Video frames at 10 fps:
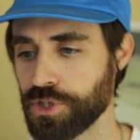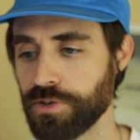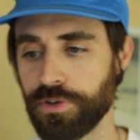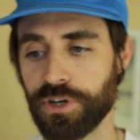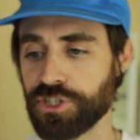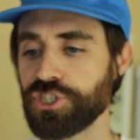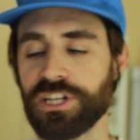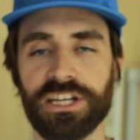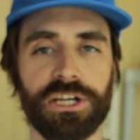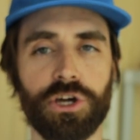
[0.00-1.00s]
So if you're
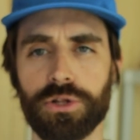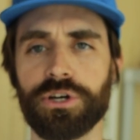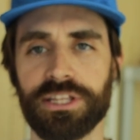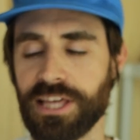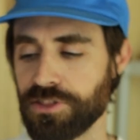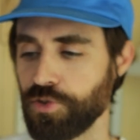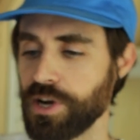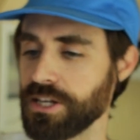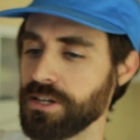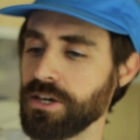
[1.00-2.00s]
interested in it, go look at that
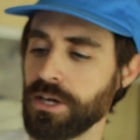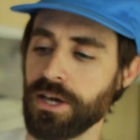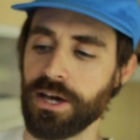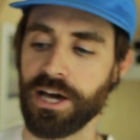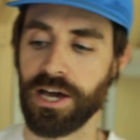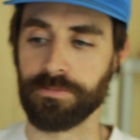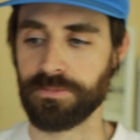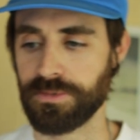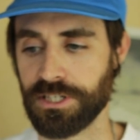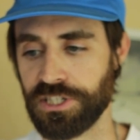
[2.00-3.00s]
thread
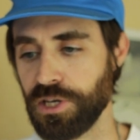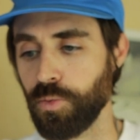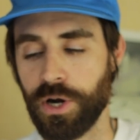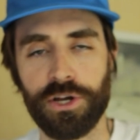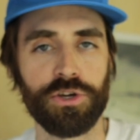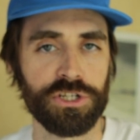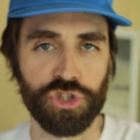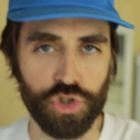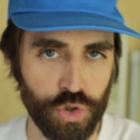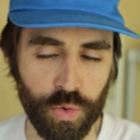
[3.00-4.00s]
to see where you can
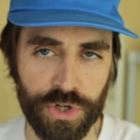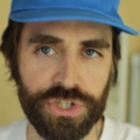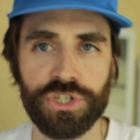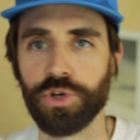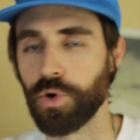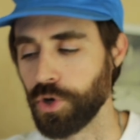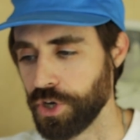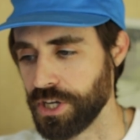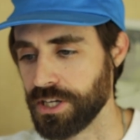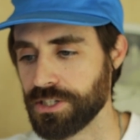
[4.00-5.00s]
source your
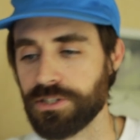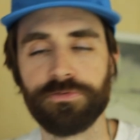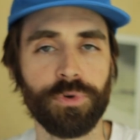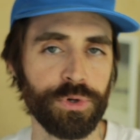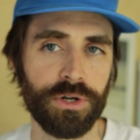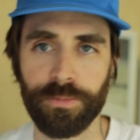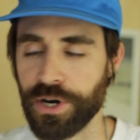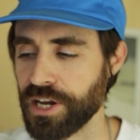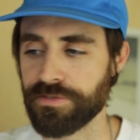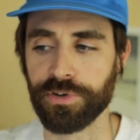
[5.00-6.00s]
hoodies for your
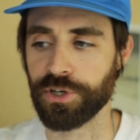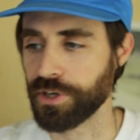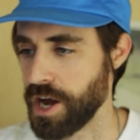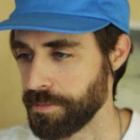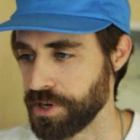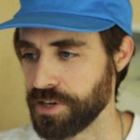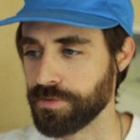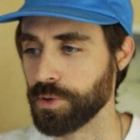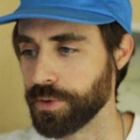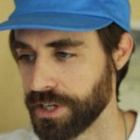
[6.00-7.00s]
brand, for your company,
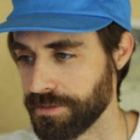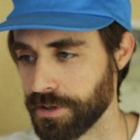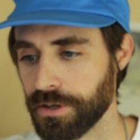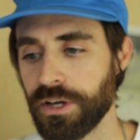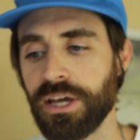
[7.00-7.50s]
for whatever.